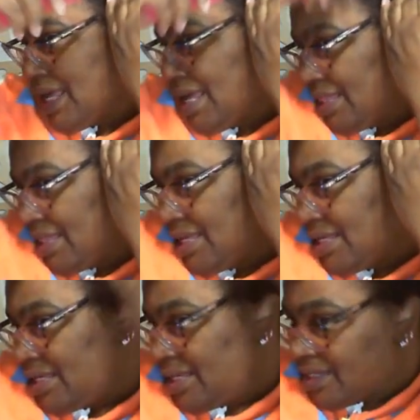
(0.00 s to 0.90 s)
and
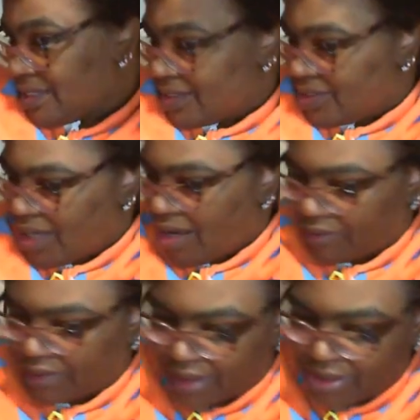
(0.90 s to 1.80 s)
then it's the gel.
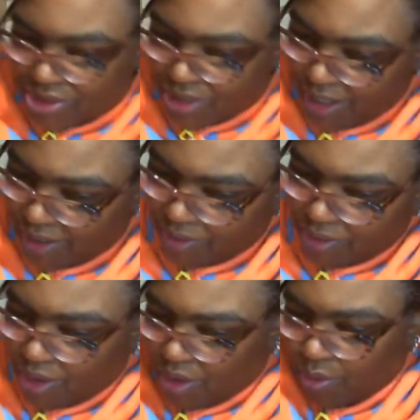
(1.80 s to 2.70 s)
And then the gel
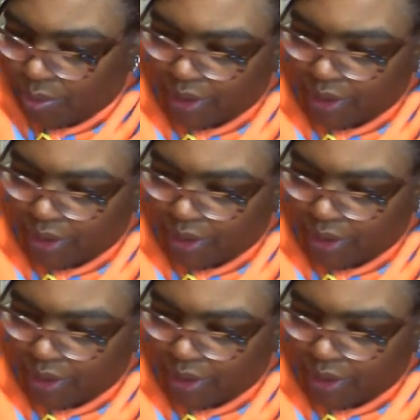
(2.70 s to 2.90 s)
with